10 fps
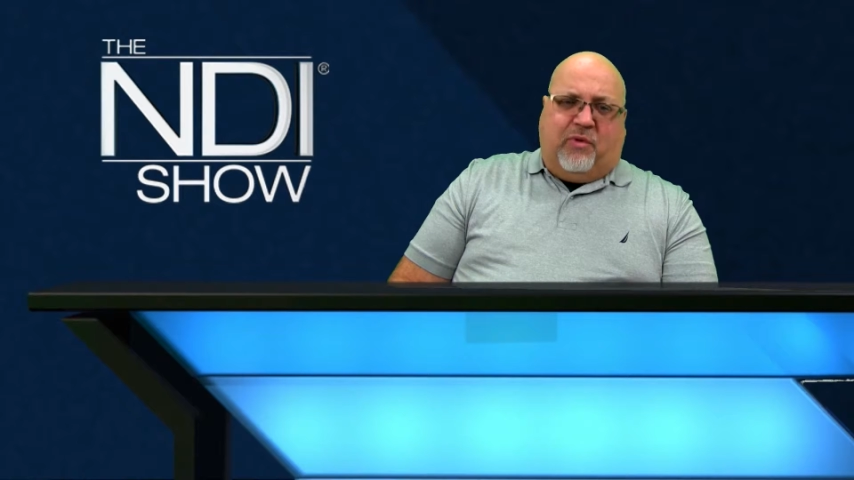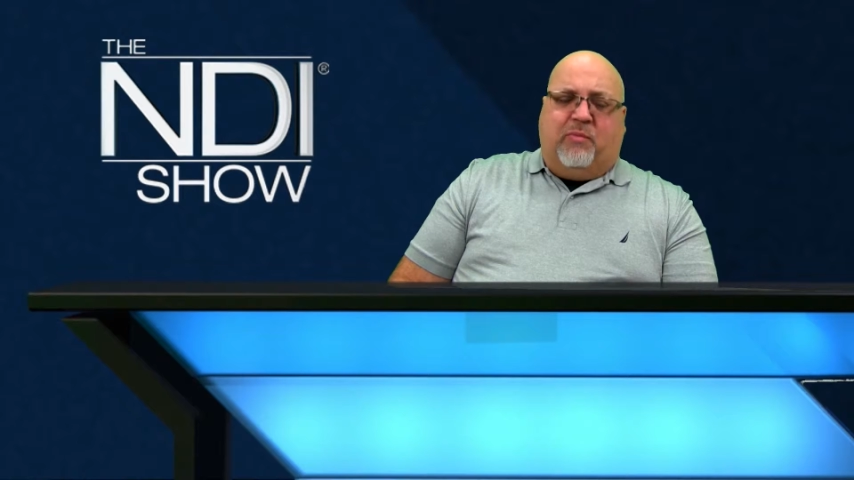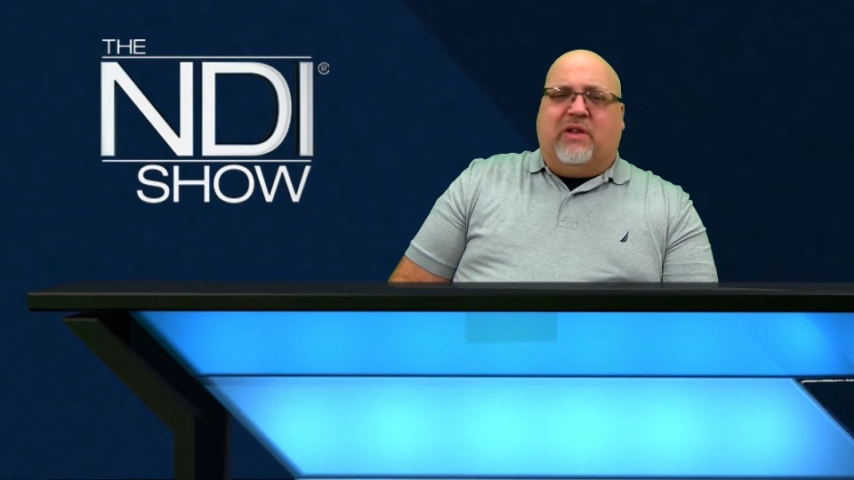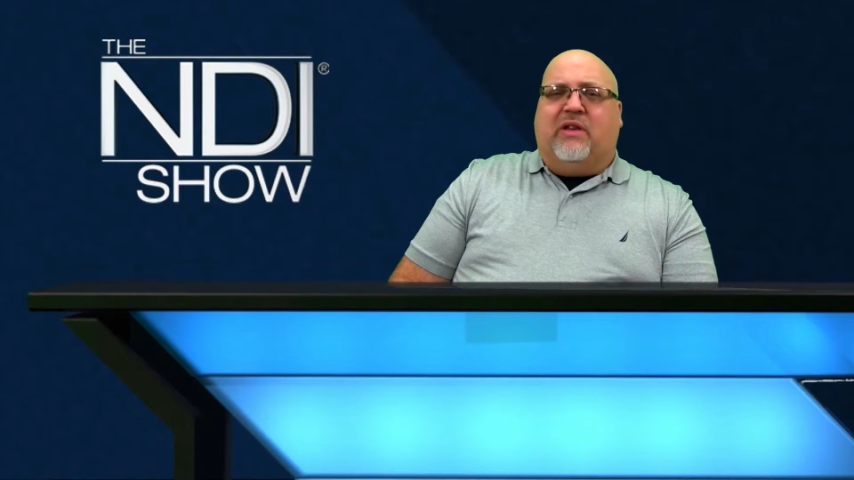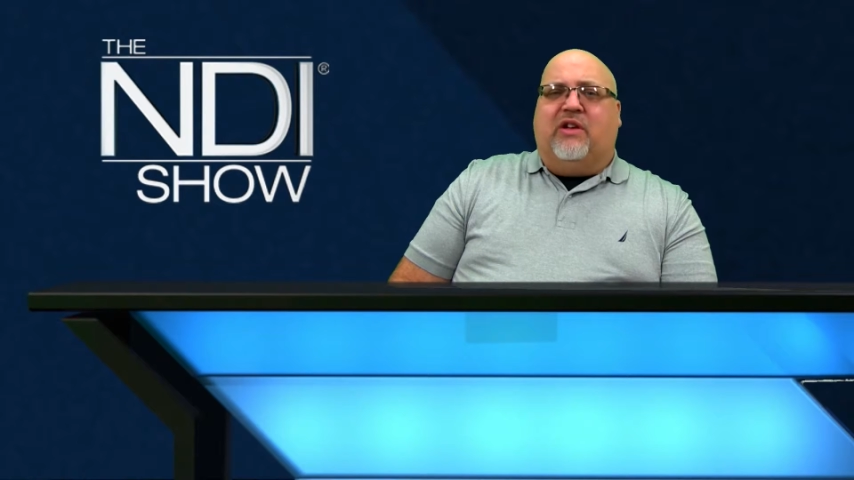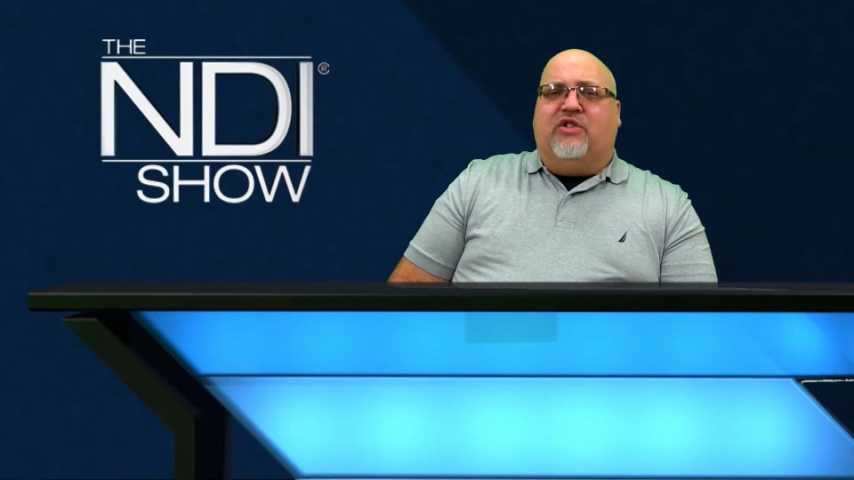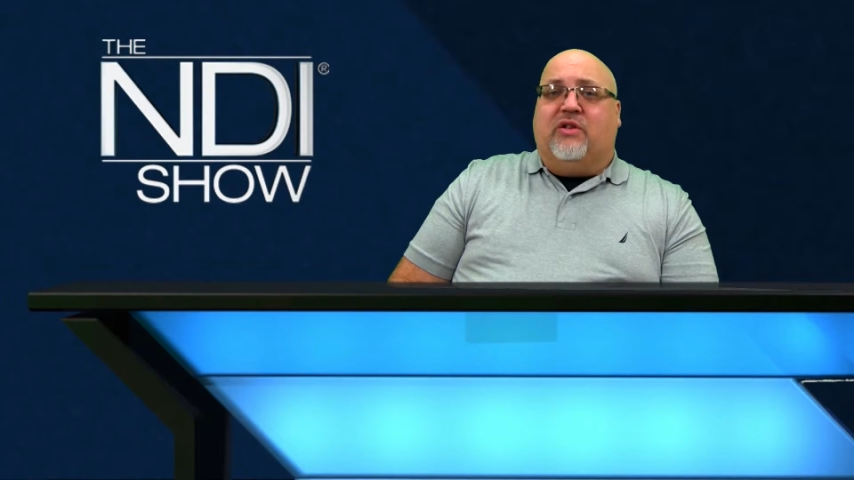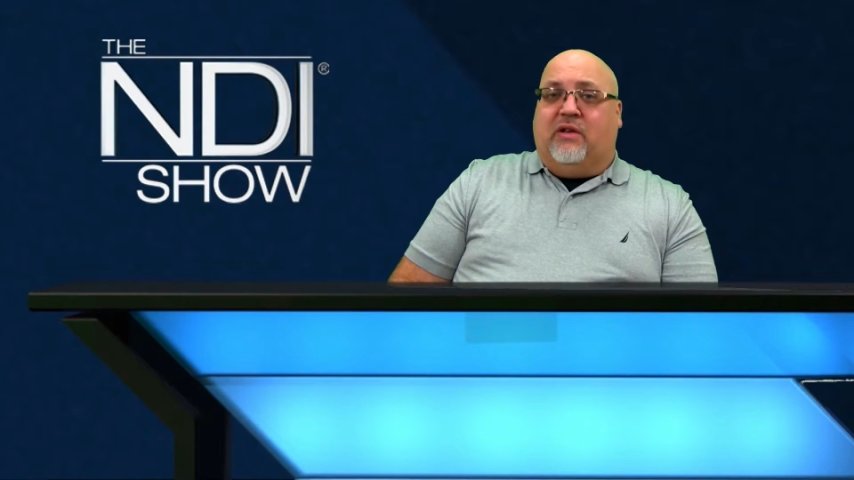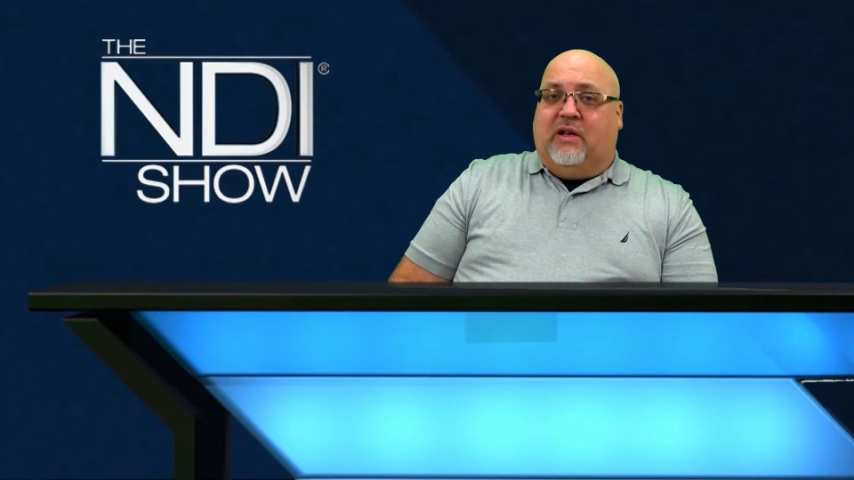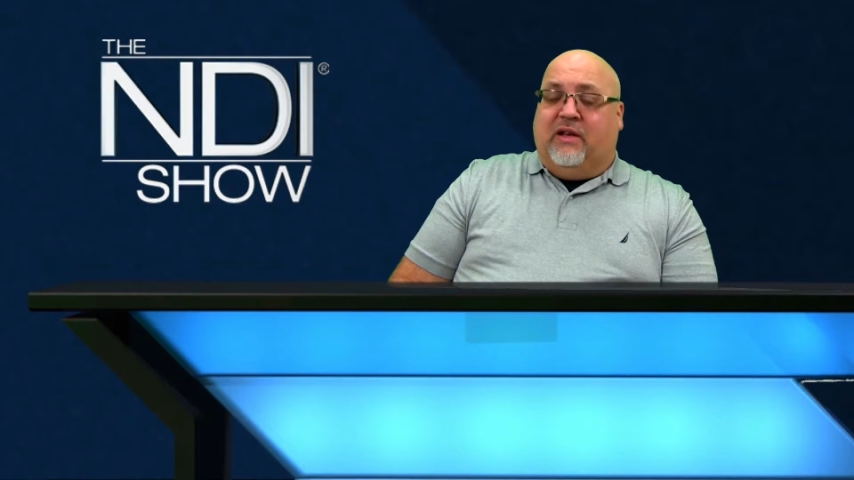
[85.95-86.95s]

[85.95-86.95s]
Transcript: implementation,